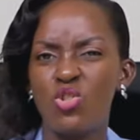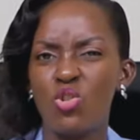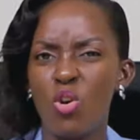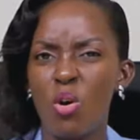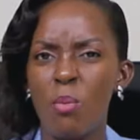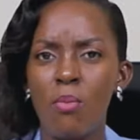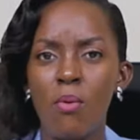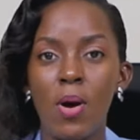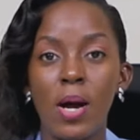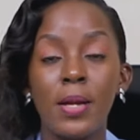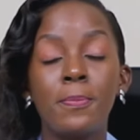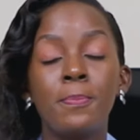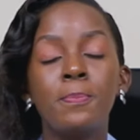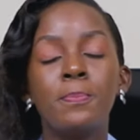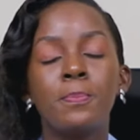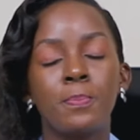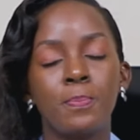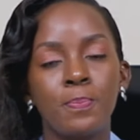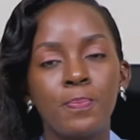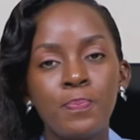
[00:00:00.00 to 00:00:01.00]
job. What?
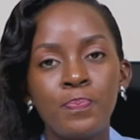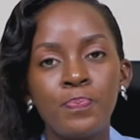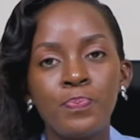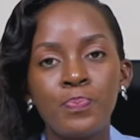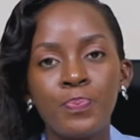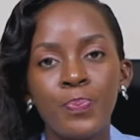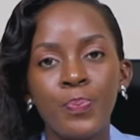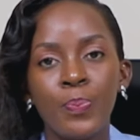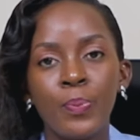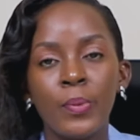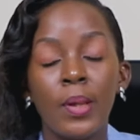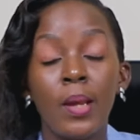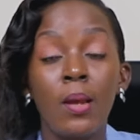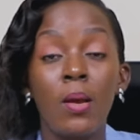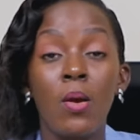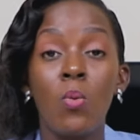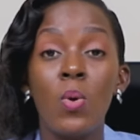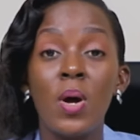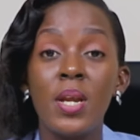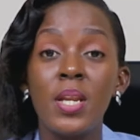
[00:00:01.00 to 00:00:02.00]

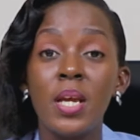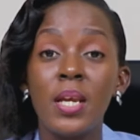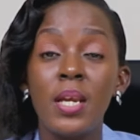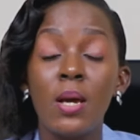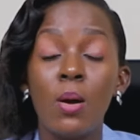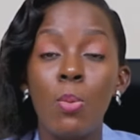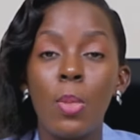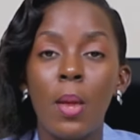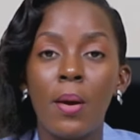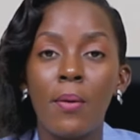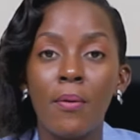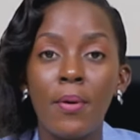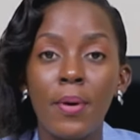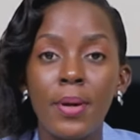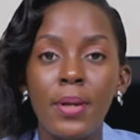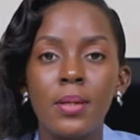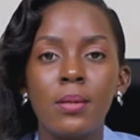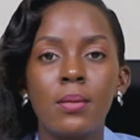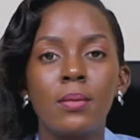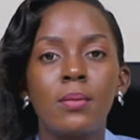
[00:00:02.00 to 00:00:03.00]
1 year down the
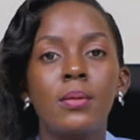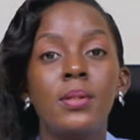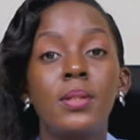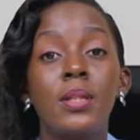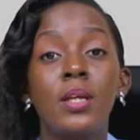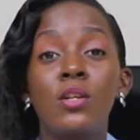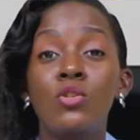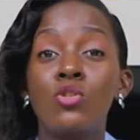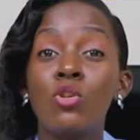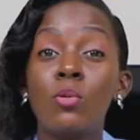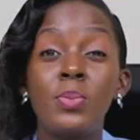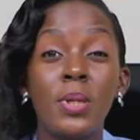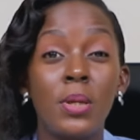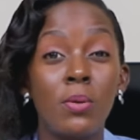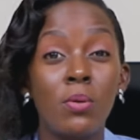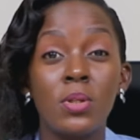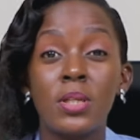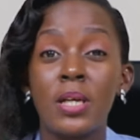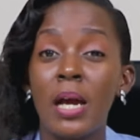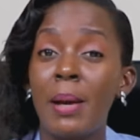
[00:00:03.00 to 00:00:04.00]
road, jobs are
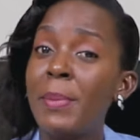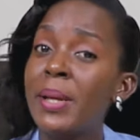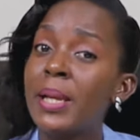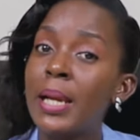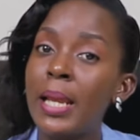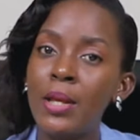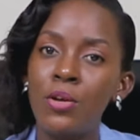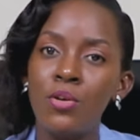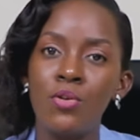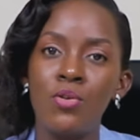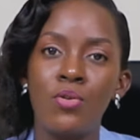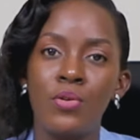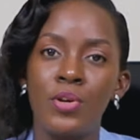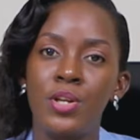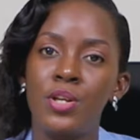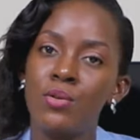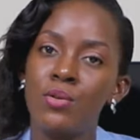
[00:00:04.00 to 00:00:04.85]
not coming. Like, you know, in